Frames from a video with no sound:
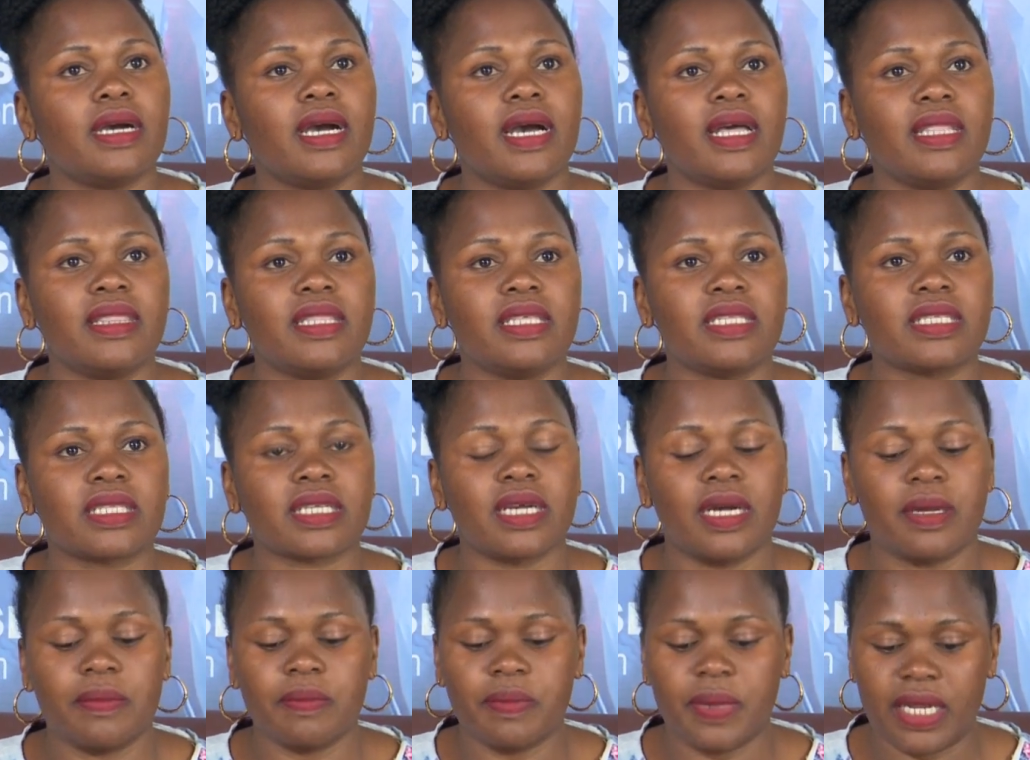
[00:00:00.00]
and this
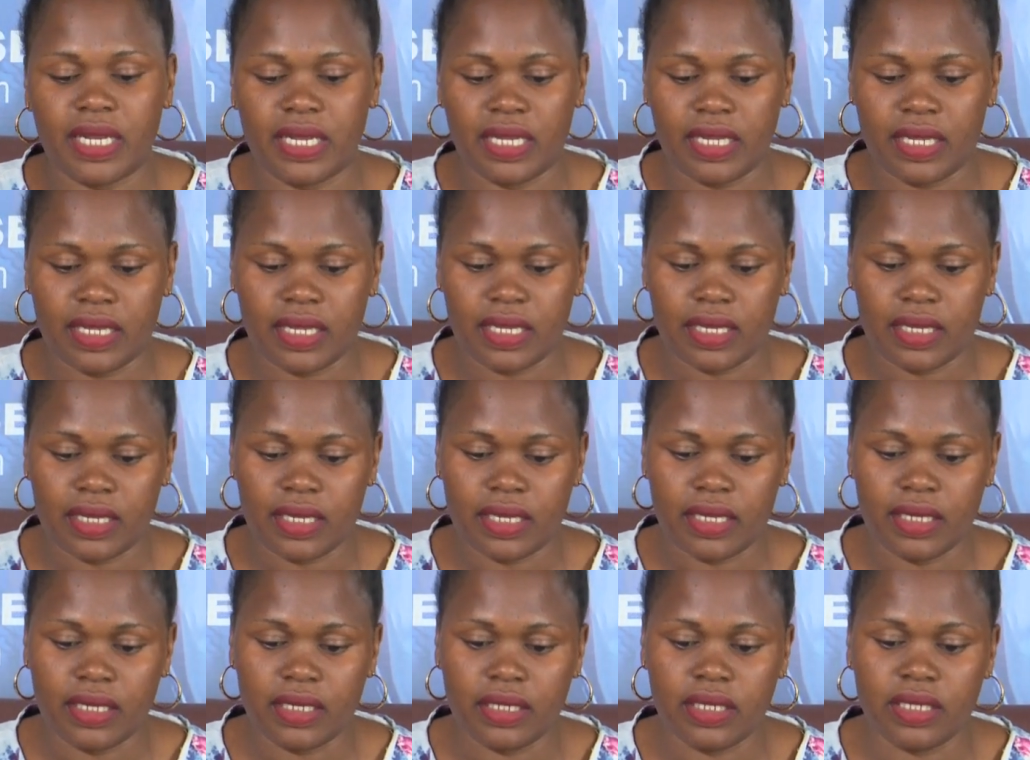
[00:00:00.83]
company
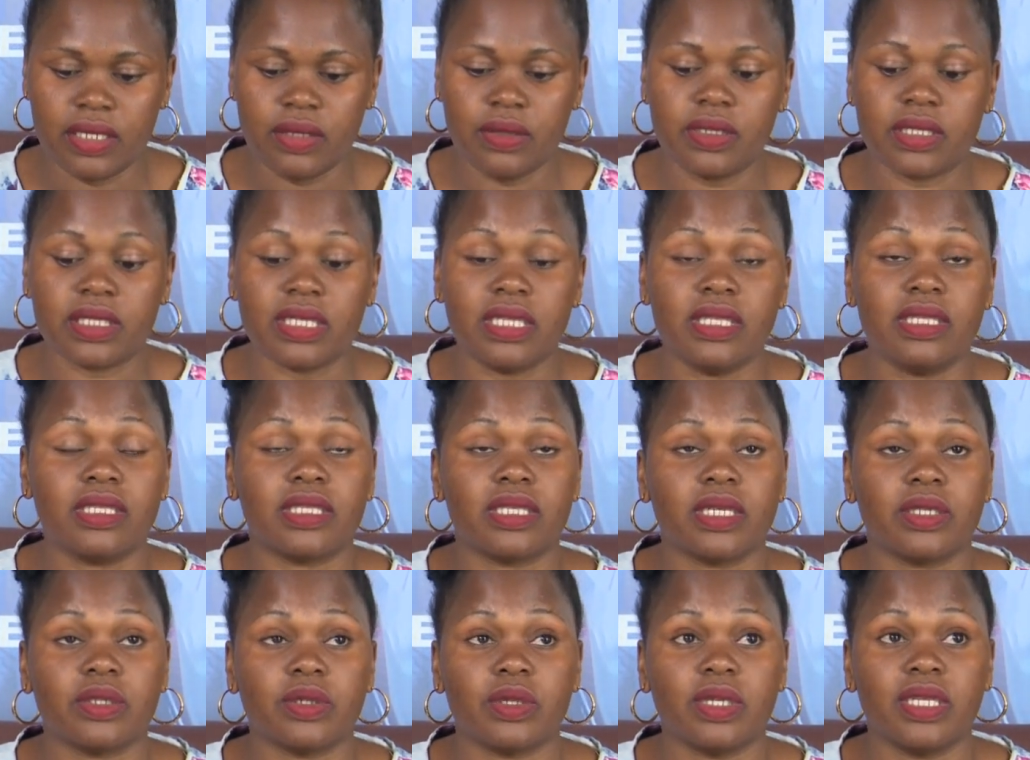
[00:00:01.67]
deals in
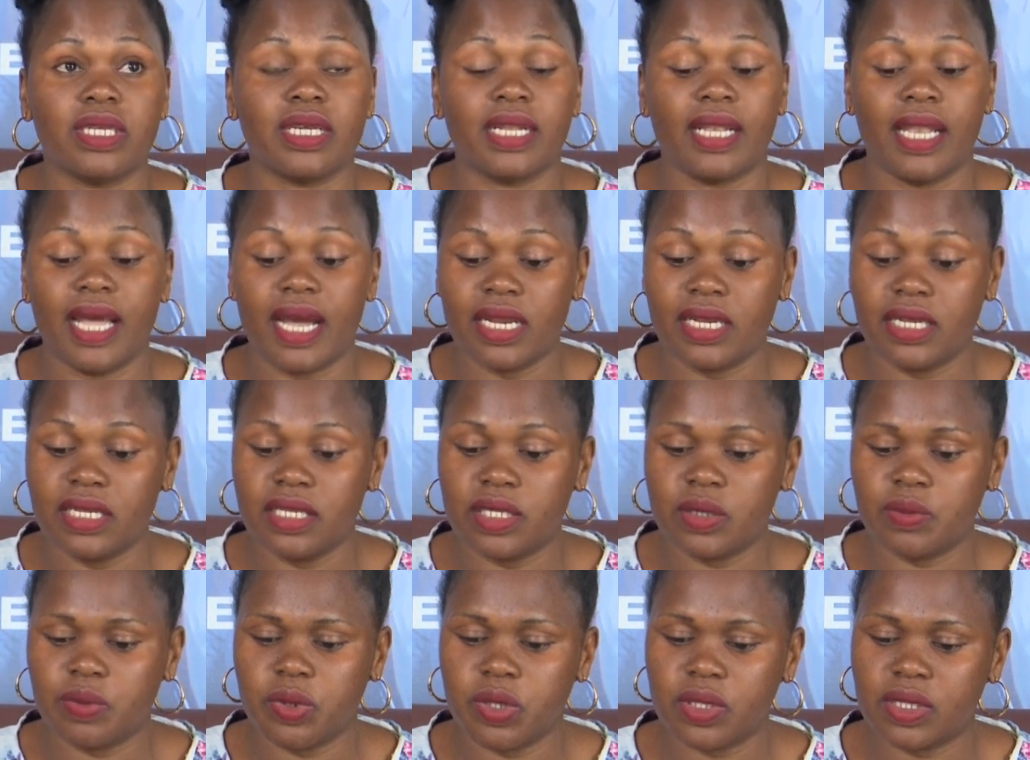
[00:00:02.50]
settling land
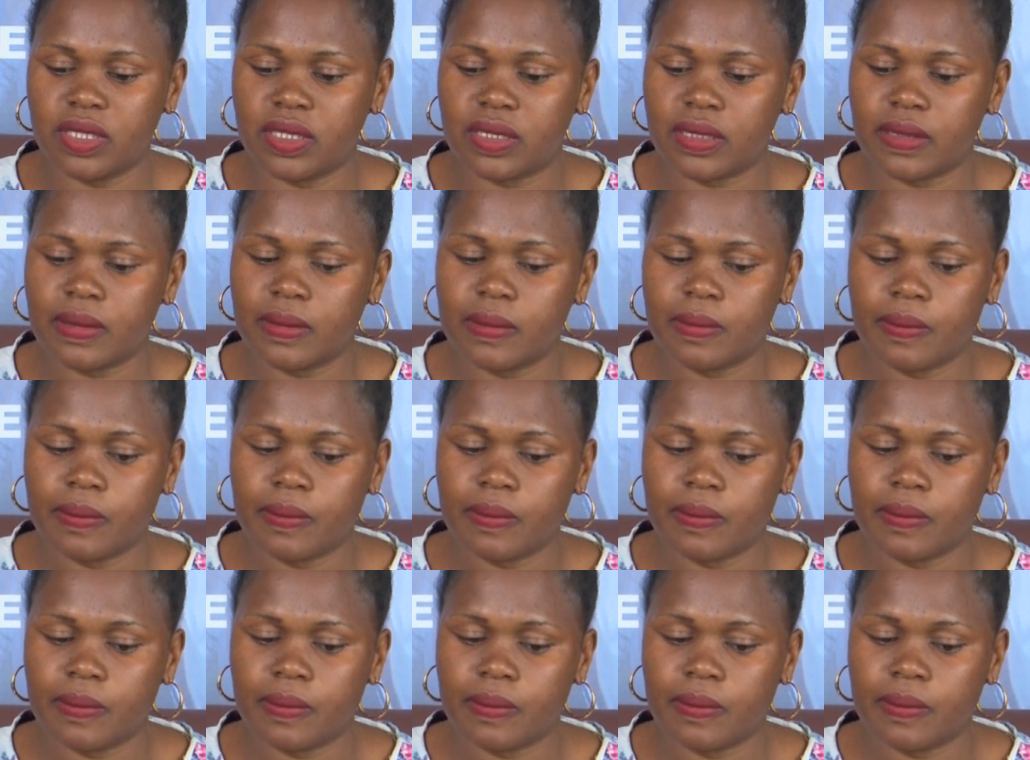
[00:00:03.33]
disputes,